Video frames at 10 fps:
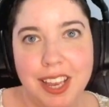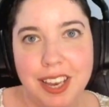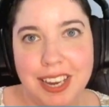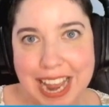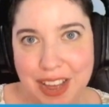
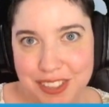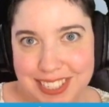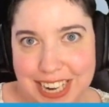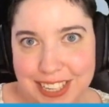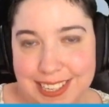Now the
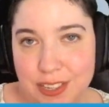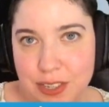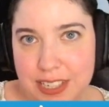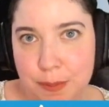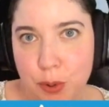status is on
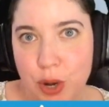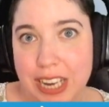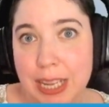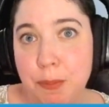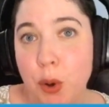Tibor, and
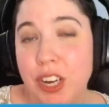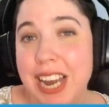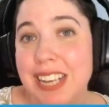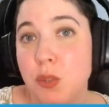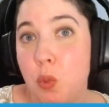the opponent
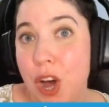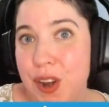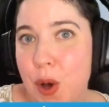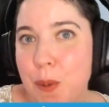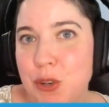has
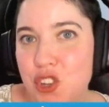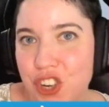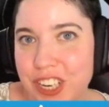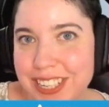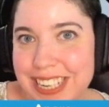one
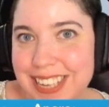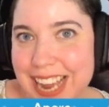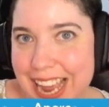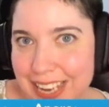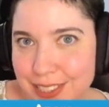opportunity to
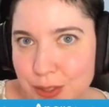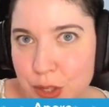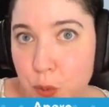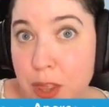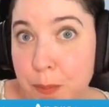answer
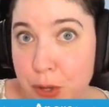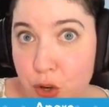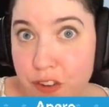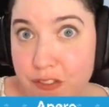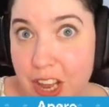it with a
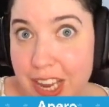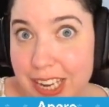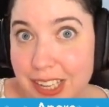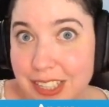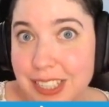Purify.
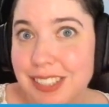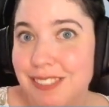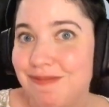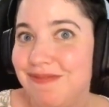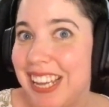
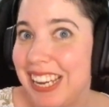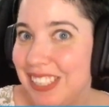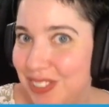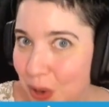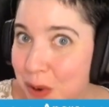They
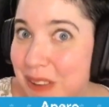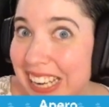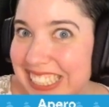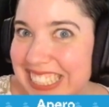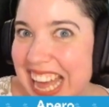don't
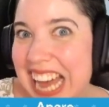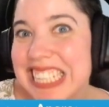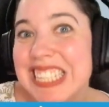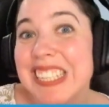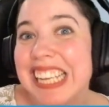manage
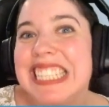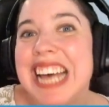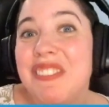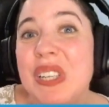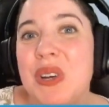that, so let's
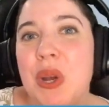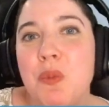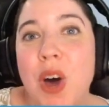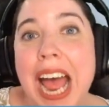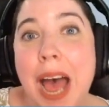have a look at
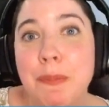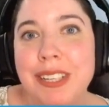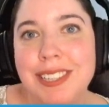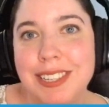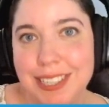what
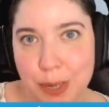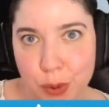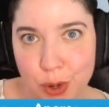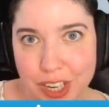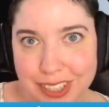happens to
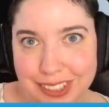Tibor.